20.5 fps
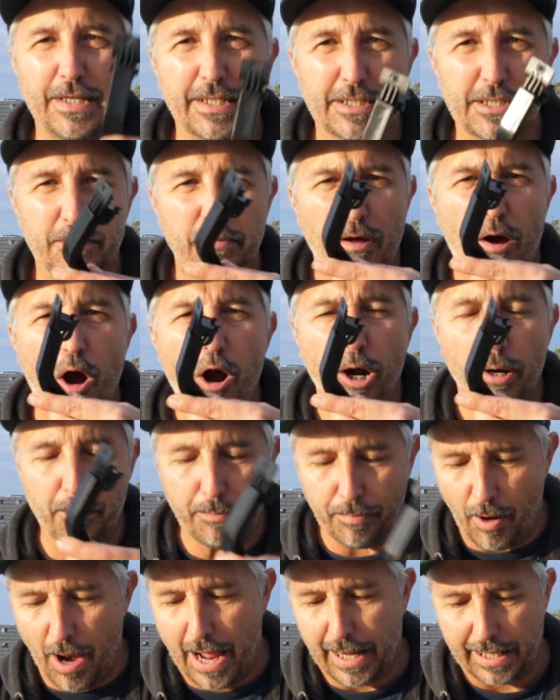this
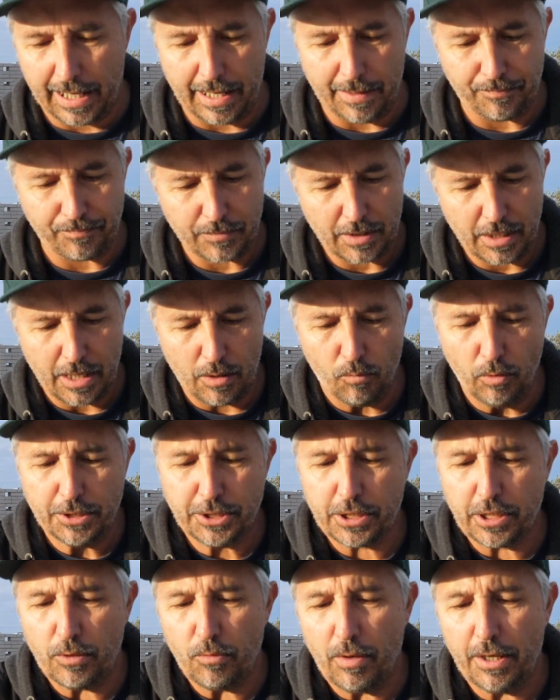arm bracket. And
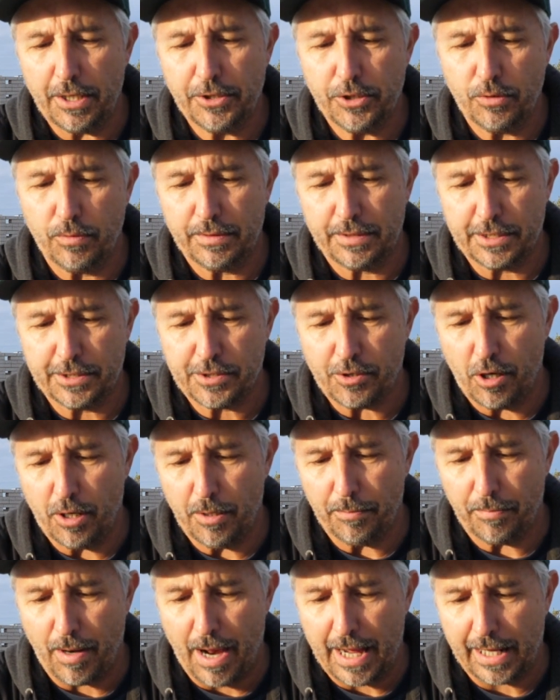what you're gonna wanna do with this
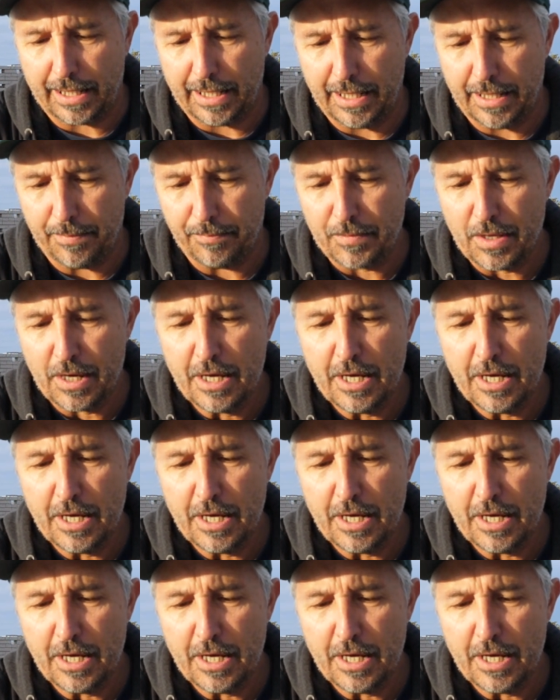arm bracket